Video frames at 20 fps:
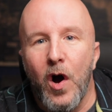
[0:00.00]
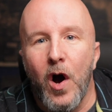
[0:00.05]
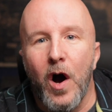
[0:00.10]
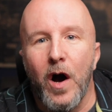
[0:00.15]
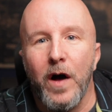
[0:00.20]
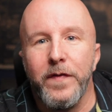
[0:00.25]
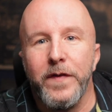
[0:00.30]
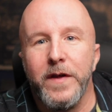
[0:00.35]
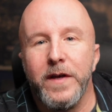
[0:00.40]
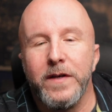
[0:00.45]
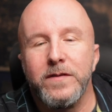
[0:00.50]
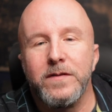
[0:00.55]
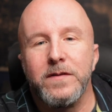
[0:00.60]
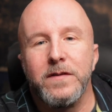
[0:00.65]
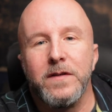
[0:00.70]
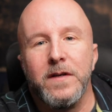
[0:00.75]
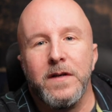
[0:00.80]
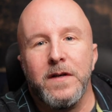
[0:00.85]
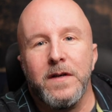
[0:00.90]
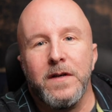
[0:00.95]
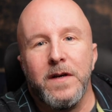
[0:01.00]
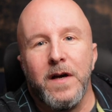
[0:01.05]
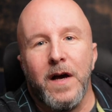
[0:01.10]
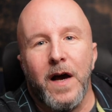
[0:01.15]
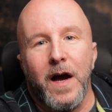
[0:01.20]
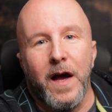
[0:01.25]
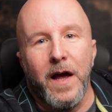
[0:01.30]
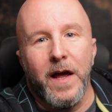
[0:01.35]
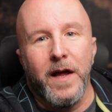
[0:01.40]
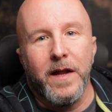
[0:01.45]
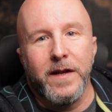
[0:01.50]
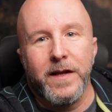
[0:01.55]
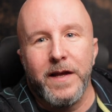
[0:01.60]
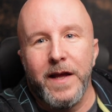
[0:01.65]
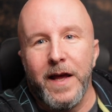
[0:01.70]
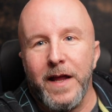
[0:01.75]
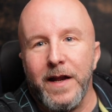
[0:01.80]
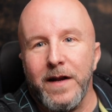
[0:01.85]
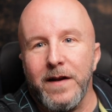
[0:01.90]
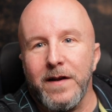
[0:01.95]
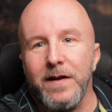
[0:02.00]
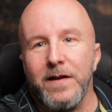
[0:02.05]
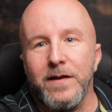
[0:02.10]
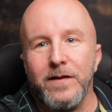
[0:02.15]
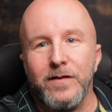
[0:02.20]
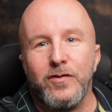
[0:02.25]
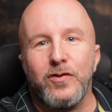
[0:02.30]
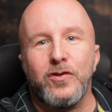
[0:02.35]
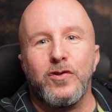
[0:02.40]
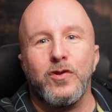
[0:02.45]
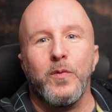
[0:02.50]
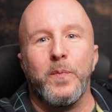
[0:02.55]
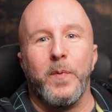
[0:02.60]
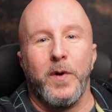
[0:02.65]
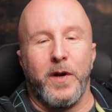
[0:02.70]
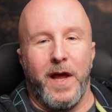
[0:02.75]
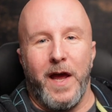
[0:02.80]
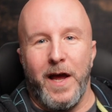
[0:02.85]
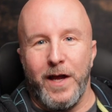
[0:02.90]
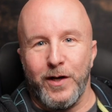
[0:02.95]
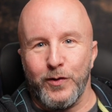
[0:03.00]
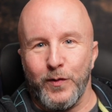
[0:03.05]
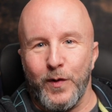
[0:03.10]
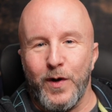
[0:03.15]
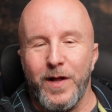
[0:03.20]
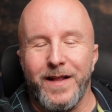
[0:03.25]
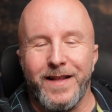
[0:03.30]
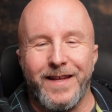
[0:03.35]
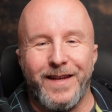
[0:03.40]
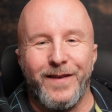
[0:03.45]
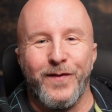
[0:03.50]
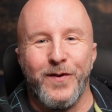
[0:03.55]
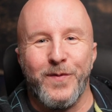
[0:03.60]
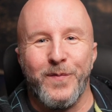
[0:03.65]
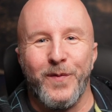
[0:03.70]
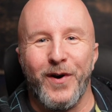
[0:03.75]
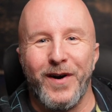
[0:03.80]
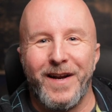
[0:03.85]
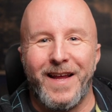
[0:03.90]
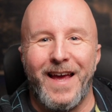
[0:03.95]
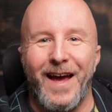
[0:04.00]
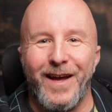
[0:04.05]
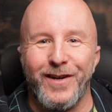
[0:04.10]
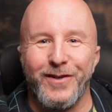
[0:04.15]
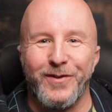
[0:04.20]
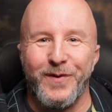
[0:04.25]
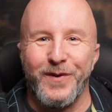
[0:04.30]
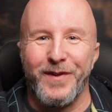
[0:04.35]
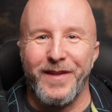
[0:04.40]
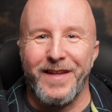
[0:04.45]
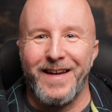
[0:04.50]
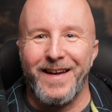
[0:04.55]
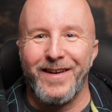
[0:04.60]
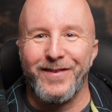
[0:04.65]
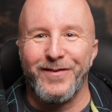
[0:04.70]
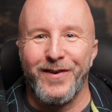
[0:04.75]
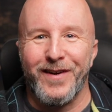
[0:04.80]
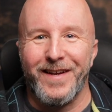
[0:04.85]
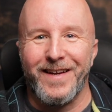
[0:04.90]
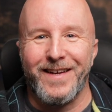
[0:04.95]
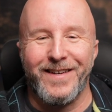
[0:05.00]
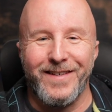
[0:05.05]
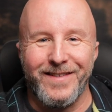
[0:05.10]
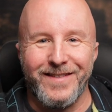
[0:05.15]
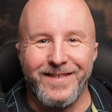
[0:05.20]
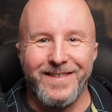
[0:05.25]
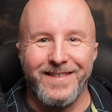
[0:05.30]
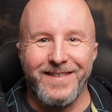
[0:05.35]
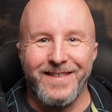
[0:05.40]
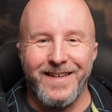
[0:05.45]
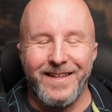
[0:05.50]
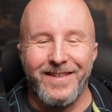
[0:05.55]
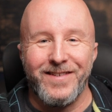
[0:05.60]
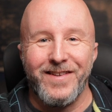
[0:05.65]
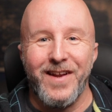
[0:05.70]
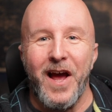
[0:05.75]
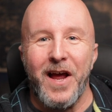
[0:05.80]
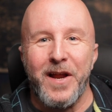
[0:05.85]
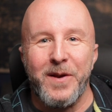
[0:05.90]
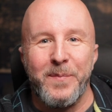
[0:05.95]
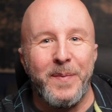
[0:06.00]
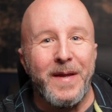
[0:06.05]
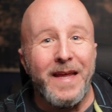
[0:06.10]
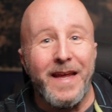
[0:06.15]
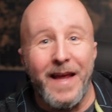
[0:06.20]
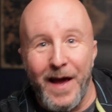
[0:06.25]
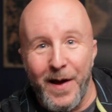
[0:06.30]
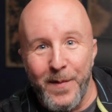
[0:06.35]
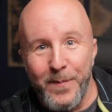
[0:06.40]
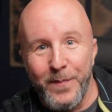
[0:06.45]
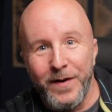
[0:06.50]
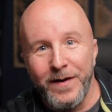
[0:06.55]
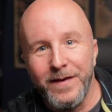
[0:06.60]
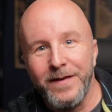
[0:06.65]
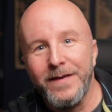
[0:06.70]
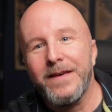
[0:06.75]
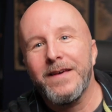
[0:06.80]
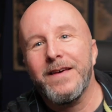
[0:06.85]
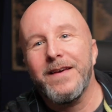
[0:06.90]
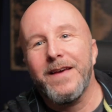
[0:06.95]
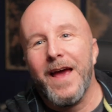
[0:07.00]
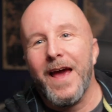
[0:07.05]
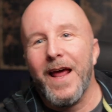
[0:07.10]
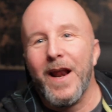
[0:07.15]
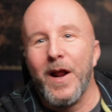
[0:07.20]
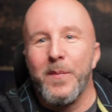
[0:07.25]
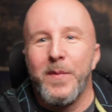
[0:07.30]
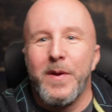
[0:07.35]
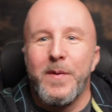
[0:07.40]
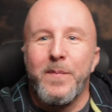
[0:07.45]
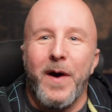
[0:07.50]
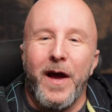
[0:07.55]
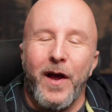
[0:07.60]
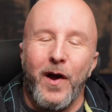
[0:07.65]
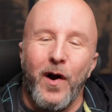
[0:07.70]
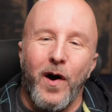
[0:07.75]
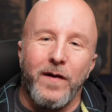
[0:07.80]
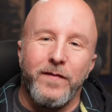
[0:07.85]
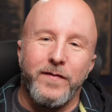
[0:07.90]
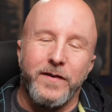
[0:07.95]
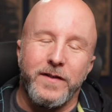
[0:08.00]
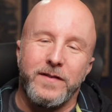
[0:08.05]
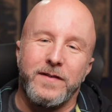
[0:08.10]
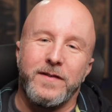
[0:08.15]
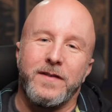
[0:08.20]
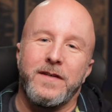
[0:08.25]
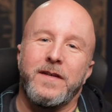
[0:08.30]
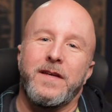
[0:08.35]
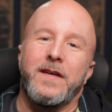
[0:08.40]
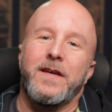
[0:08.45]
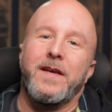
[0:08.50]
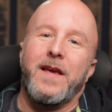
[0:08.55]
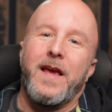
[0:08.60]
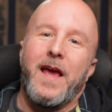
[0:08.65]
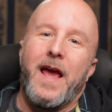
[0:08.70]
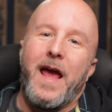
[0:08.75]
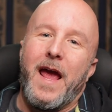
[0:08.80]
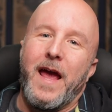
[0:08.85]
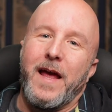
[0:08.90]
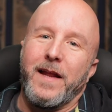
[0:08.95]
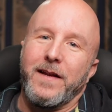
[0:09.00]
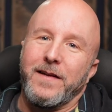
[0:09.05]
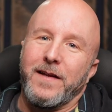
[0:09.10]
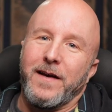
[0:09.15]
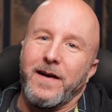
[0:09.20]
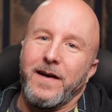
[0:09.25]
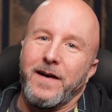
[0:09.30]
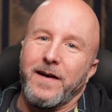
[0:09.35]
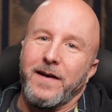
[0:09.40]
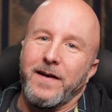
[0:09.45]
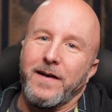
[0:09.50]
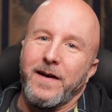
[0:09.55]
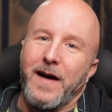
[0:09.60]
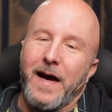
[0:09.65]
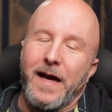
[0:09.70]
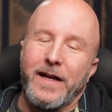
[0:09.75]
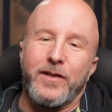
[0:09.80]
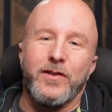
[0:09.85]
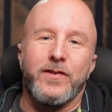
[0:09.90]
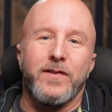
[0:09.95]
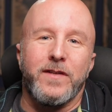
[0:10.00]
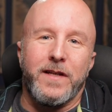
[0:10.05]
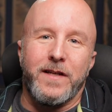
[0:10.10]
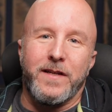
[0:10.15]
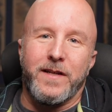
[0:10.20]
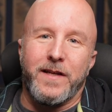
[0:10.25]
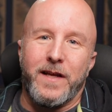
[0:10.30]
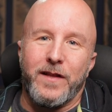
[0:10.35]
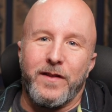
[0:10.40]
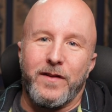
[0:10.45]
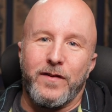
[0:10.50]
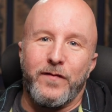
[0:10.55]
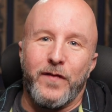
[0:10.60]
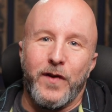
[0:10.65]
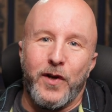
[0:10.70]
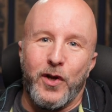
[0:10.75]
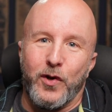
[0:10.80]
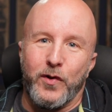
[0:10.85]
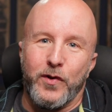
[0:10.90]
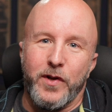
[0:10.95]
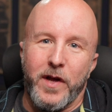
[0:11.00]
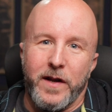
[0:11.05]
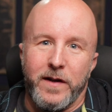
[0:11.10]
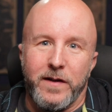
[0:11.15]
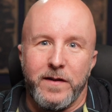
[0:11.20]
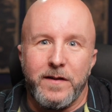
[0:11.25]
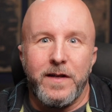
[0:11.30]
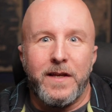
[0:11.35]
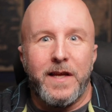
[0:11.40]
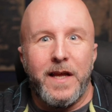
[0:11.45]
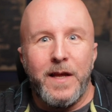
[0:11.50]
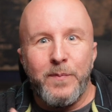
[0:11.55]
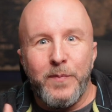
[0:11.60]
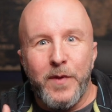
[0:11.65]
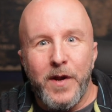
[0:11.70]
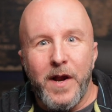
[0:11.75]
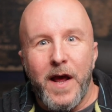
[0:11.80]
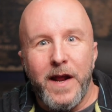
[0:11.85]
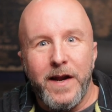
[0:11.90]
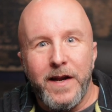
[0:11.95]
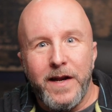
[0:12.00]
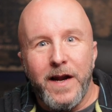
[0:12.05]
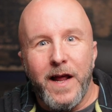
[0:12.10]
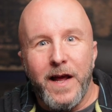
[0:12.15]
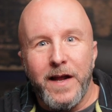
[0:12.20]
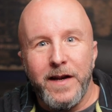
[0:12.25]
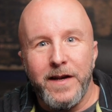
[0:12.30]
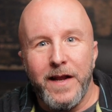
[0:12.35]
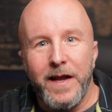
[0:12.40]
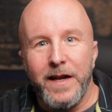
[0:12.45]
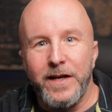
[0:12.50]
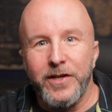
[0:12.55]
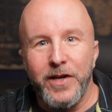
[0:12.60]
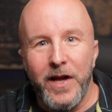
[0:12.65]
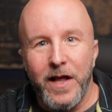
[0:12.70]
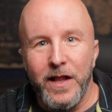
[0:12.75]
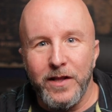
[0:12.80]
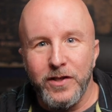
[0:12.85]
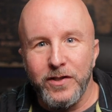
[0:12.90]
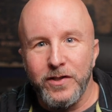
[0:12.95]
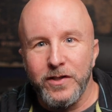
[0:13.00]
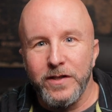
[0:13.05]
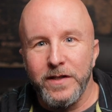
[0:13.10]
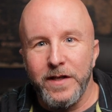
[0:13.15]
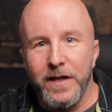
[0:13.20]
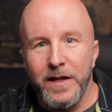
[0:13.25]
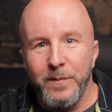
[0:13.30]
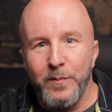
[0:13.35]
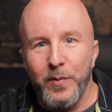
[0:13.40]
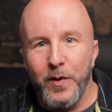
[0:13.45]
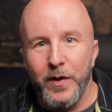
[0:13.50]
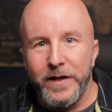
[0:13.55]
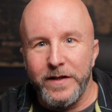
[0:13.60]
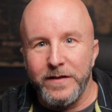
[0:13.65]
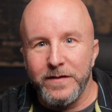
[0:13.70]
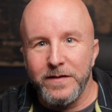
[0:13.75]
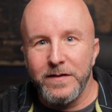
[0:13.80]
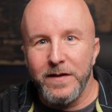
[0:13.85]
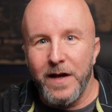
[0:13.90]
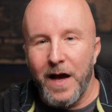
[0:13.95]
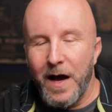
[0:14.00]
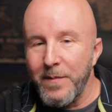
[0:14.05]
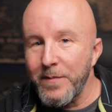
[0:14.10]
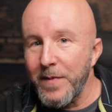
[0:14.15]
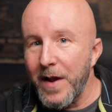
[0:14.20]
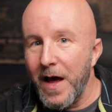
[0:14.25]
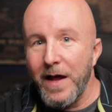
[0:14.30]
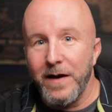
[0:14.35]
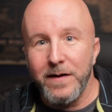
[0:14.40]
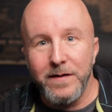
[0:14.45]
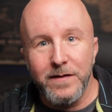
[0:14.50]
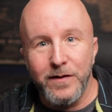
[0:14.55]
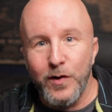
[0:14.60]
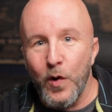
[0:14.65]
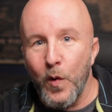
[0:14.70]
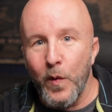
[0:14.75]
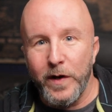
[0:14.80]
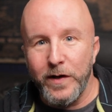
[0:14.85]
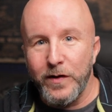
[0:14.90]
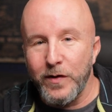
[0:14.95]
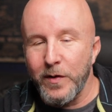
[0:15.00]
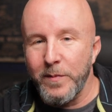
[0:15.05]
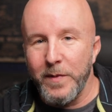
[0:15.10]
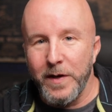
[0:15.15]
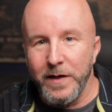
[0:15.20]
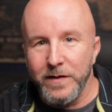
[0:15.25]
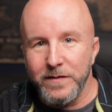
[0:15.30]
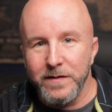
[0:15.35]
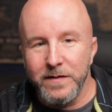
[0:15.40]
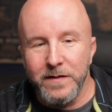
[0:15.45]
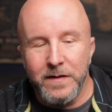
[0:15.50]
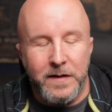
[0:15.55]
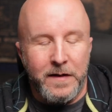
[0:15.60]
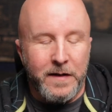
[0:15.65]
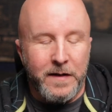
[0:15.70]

on this. And again, super casual, even more casual than yesterday because it's 9 p.m. and I'm in my office. And I just need to get this video done to keep the 99-day challenge in place. I'm not going to miss.